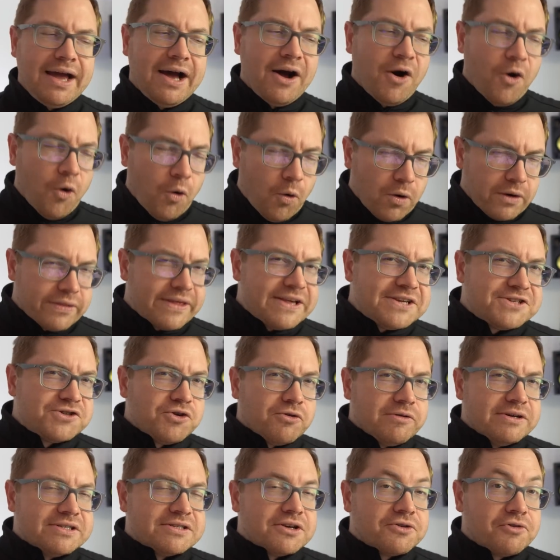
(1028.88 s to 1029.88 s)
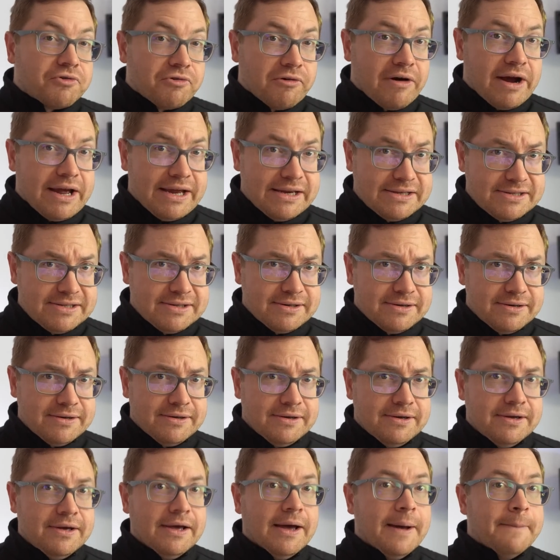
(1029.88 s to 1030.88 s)
All of these stories are great,
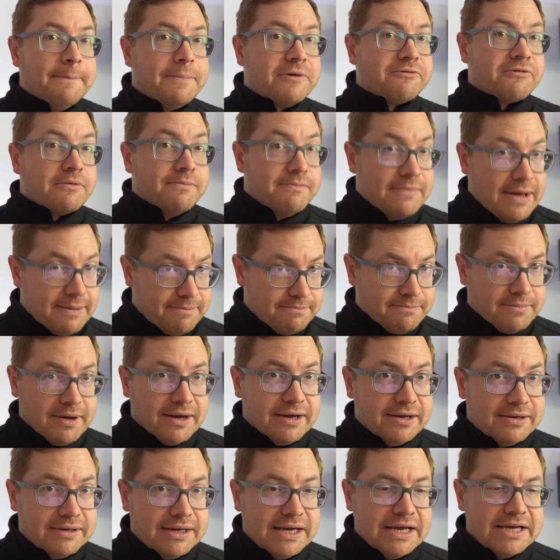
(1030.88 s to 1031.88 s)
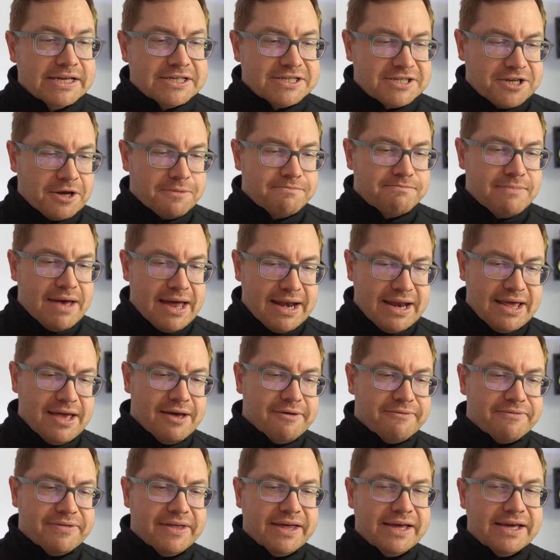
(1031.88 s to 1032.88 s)
but remember, so many
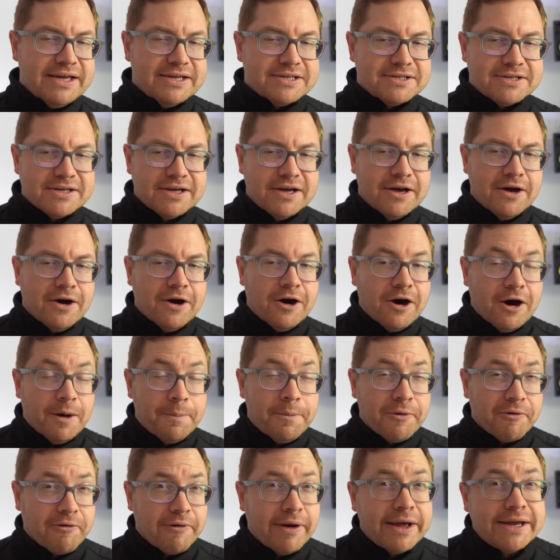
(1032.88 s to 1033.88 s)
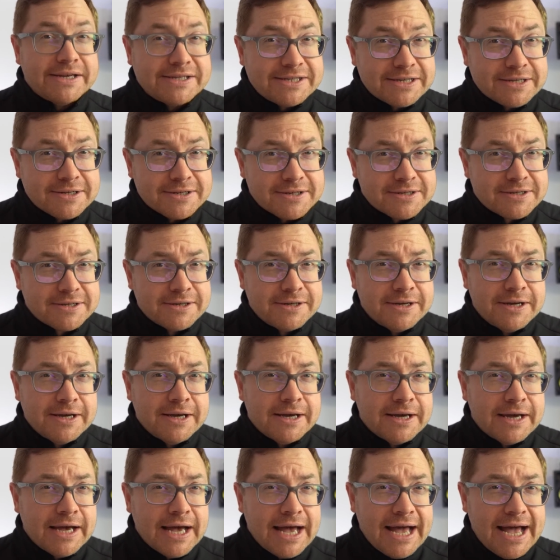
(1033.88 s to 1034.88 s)
of these operators
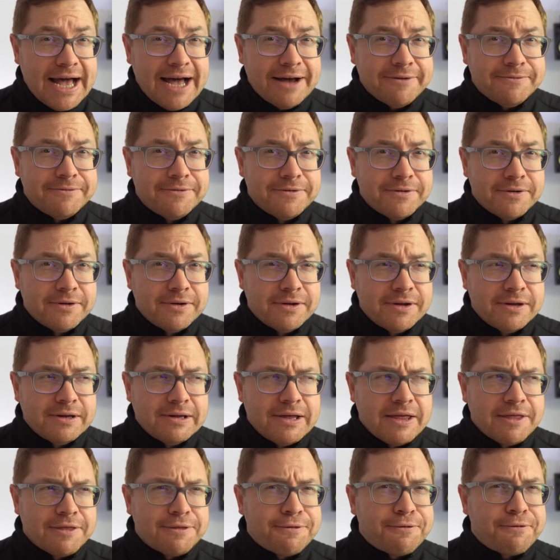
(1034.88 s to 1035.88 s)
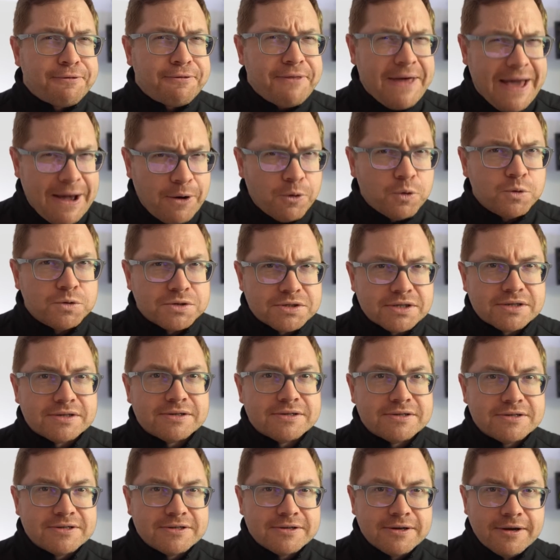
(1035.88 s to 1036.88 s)
have
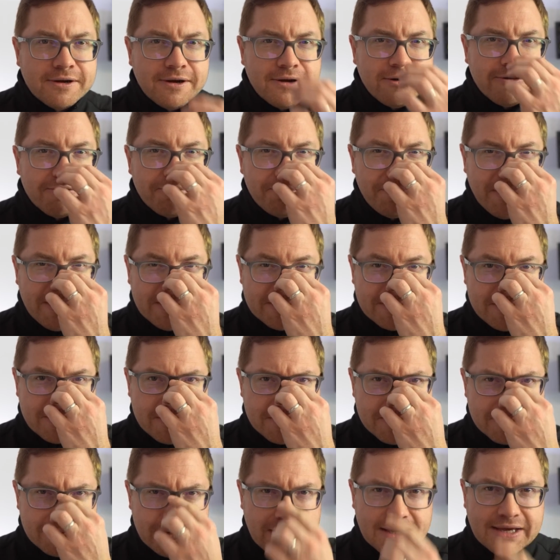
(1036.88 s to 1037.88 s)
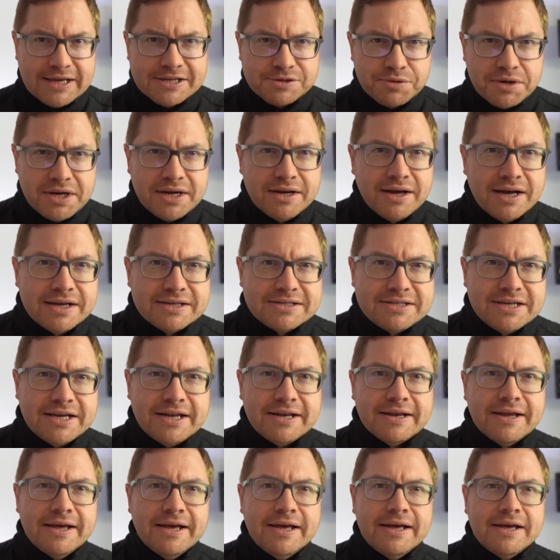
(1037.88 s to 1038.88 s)
thousands of buses. Like in
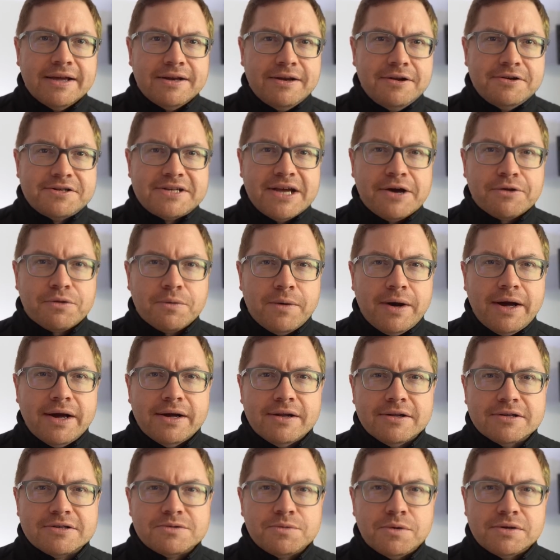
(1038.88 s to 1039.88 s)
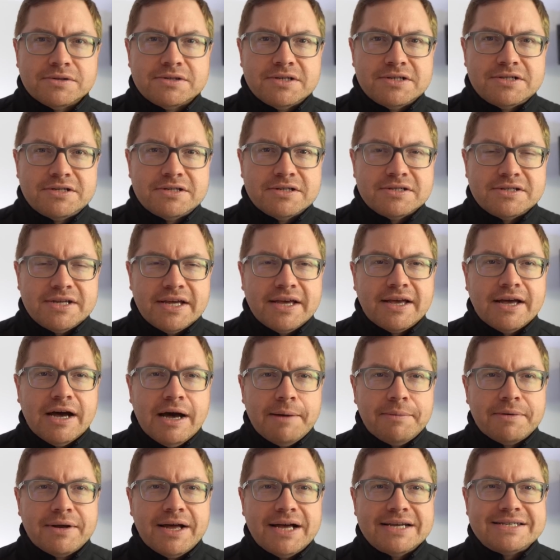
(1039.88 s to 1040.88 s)
2019, New South Wales wanted to
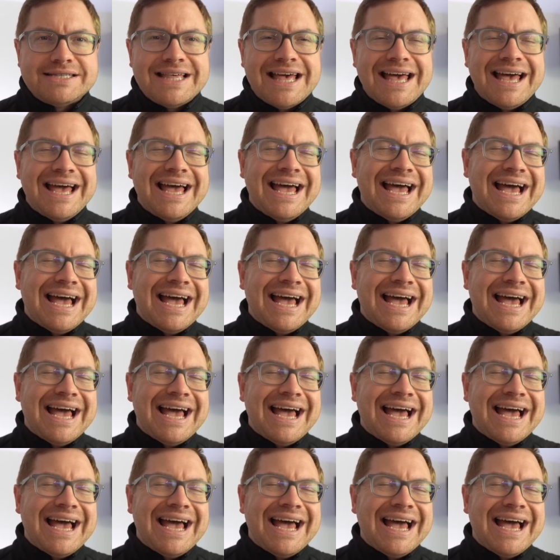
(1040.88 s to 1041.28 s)
decarbonise their